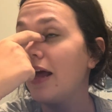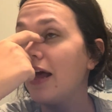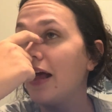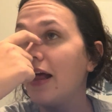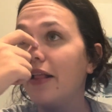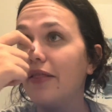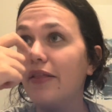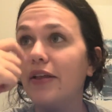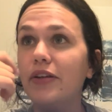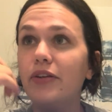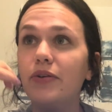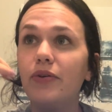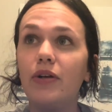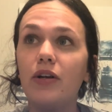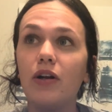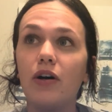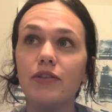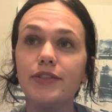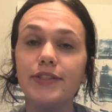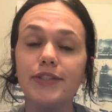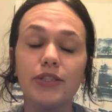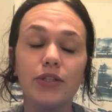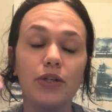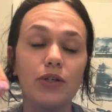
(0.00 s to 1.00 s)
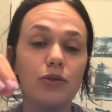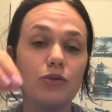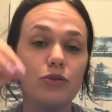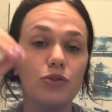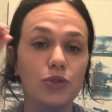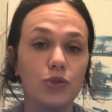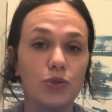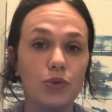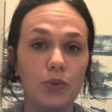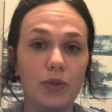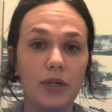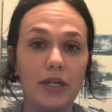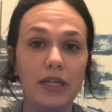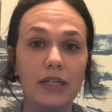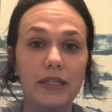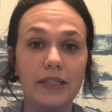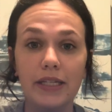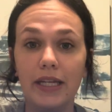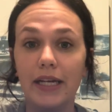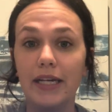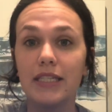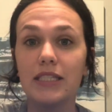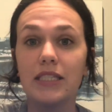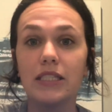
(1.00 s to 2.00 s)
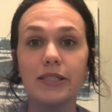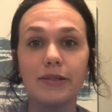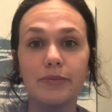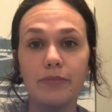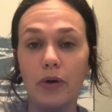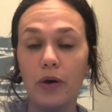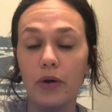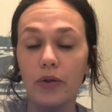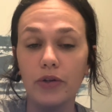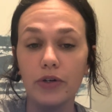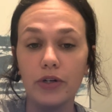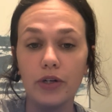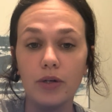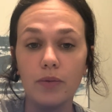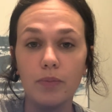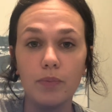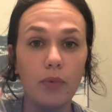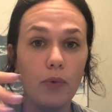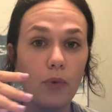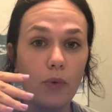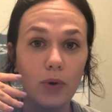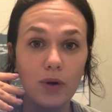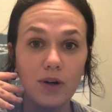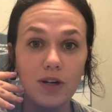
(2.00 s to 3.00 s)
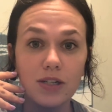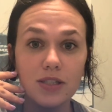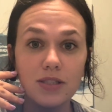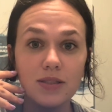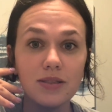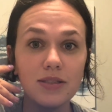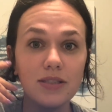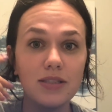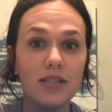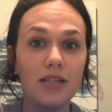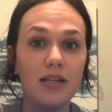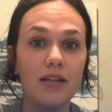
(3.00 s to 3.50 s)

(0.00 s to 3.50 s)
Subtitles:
And then you can also join like smaller boards.